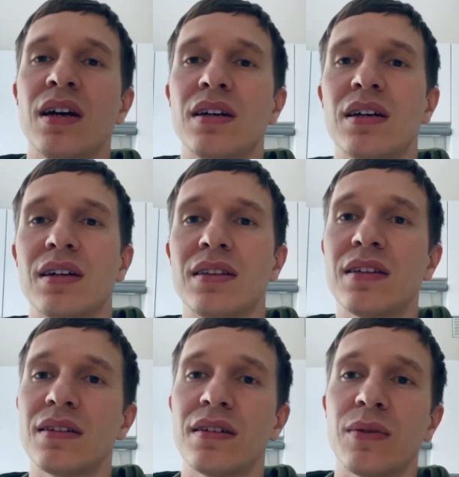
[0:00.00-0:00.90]

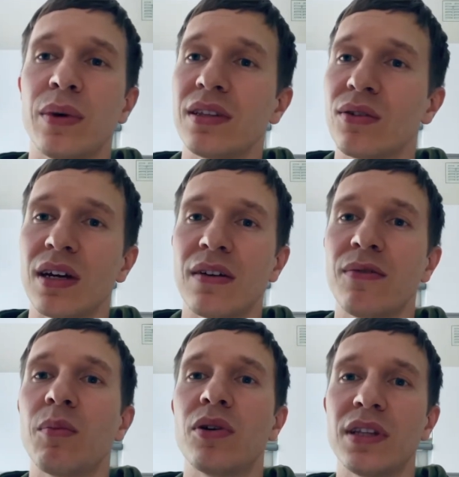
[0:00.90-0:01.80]
and uh, when you
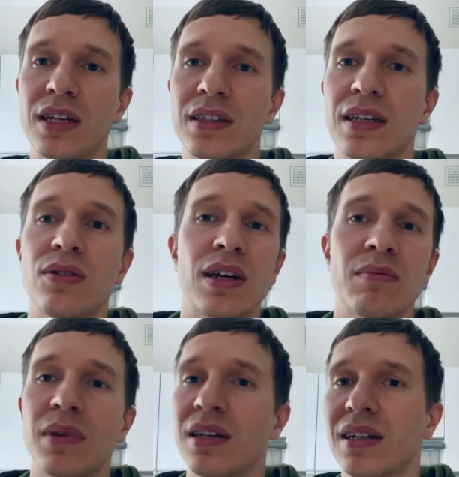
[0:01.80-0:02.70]
have more data you
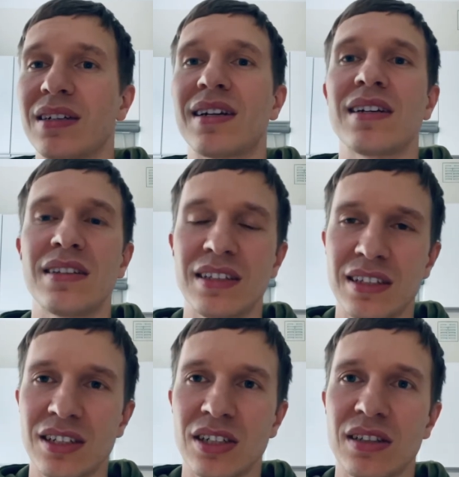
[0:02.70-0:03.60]
can make right
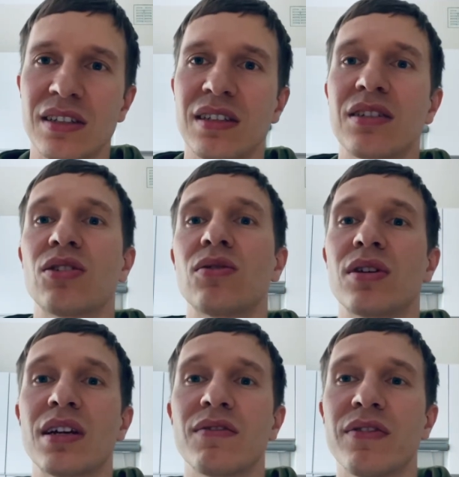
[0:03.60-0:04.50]
decisions so
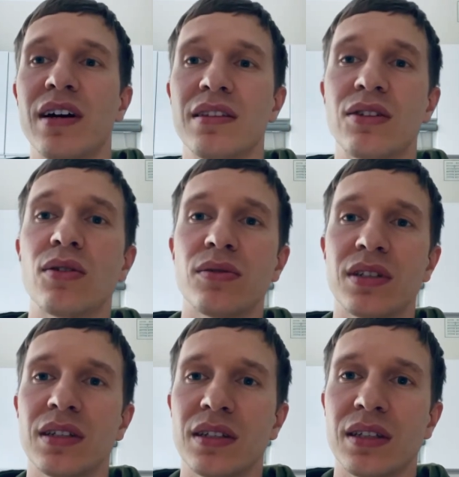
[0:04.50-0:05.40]
you can find all
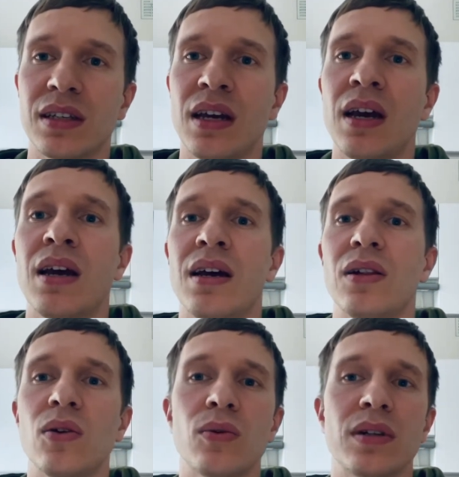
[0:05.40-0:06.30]
these
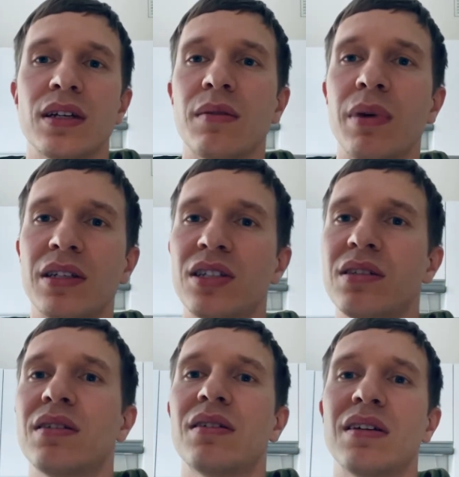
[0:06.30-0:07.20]
low click
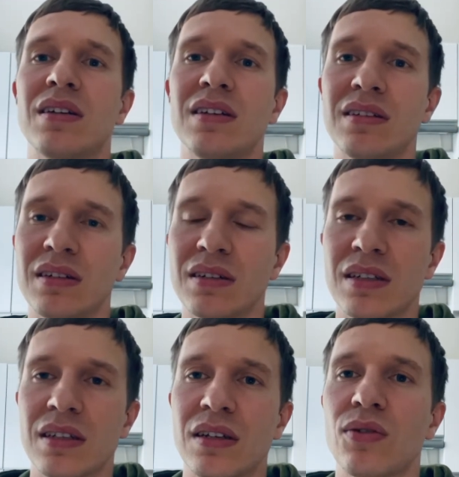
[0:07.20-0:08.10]
budget
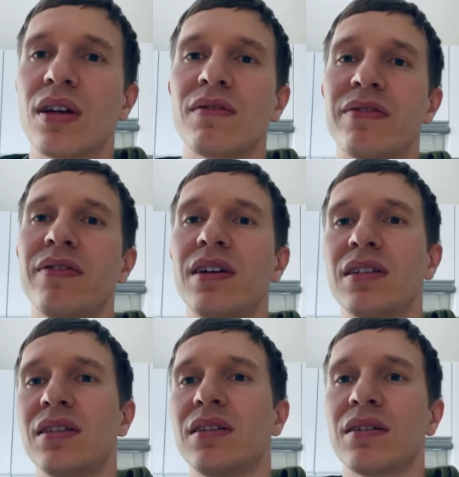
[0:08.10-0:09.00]
eaters you can
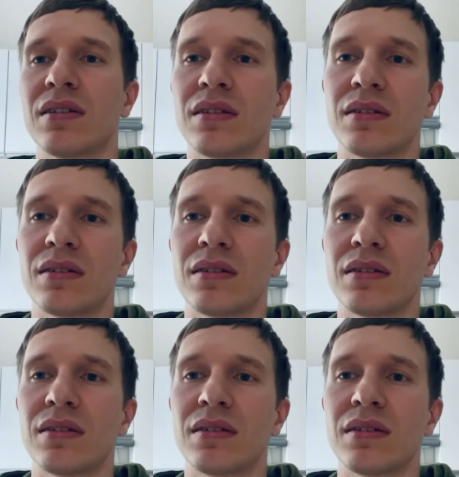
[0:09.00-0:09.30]
waste, uh,